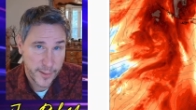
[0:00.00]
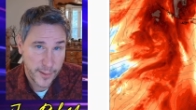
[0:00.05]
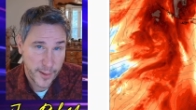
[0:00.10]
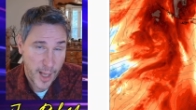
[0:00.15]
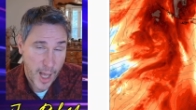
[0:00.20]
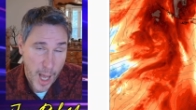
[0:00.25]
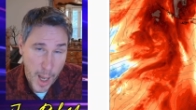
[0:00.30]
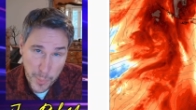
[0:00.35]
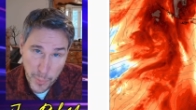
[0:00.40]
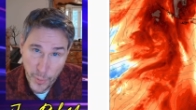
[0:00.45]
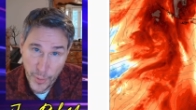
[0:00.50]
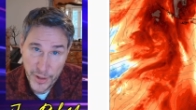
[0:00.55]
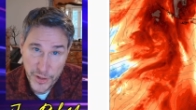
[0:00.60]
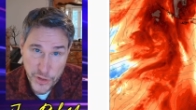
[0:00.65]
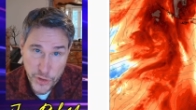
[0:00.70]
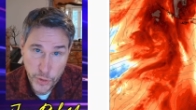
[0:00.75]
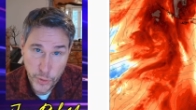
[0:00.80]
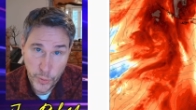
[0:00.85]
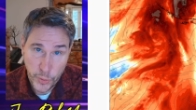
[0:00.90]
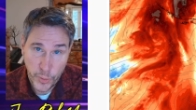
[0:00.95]

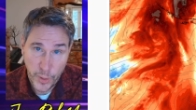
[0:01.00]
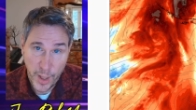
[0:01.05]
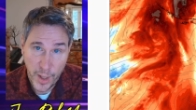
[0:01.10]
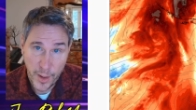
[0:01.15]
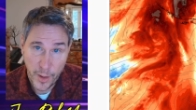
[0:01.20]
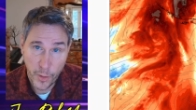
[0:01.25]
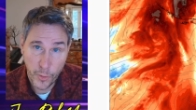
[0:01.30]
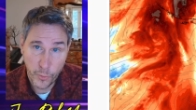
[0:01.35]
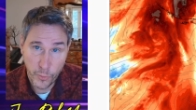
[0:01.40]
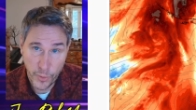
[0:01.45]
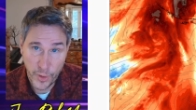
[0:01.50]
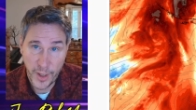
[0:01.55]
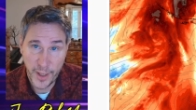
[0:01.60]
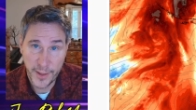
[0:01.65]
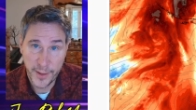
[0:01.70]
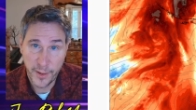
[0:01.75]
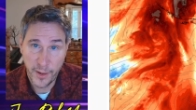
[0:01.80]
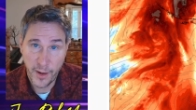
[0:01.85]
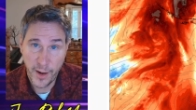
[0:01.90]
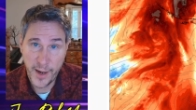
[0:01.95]
operational run.
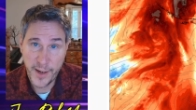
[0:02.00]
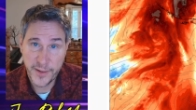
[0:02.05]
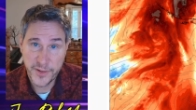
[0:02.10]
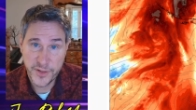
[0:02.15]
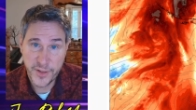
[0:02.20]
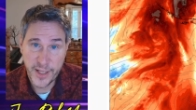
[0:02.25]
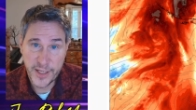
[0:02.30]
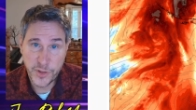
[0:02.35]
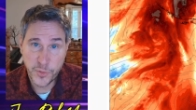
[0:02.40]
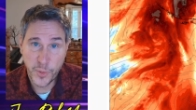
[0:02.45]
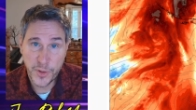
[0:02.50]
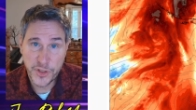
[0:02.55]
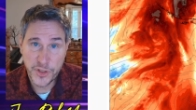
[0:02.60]
All right, so that's what's